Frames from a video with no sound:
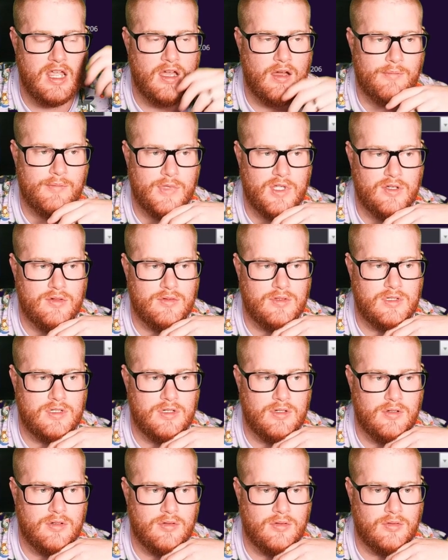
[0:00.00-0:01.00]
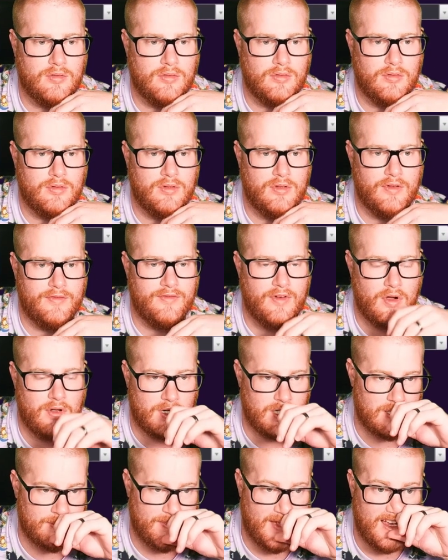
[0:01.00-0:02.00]
immune to the
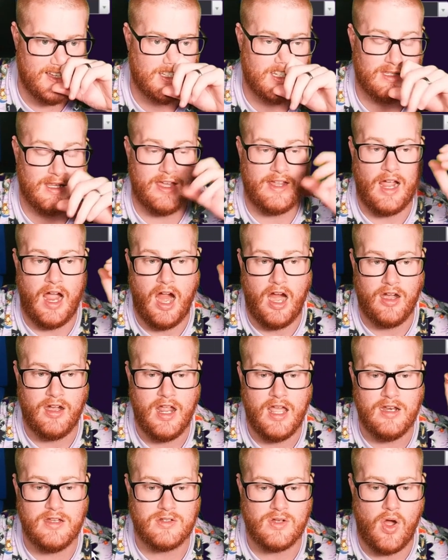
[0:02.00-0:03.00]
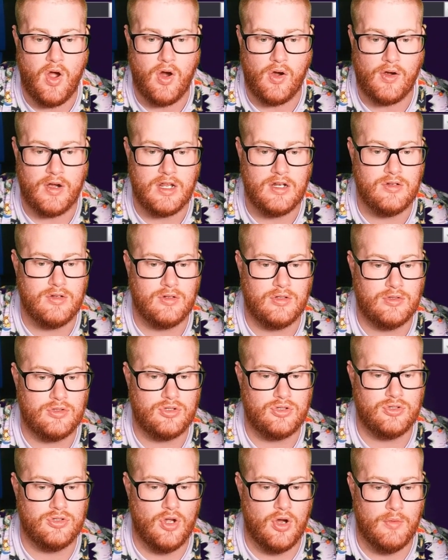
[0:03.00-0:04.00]
Focus Blast. And like Iron Head is already doing
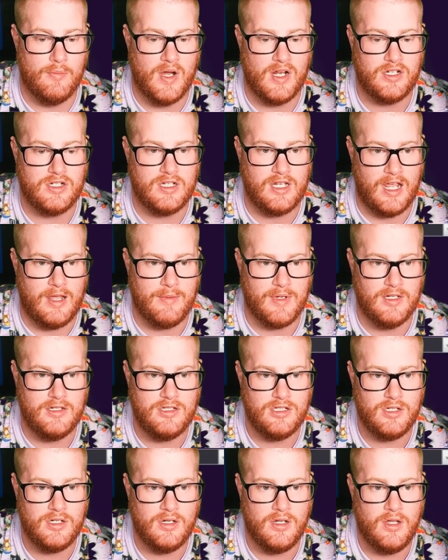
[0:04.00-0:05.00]
so much damage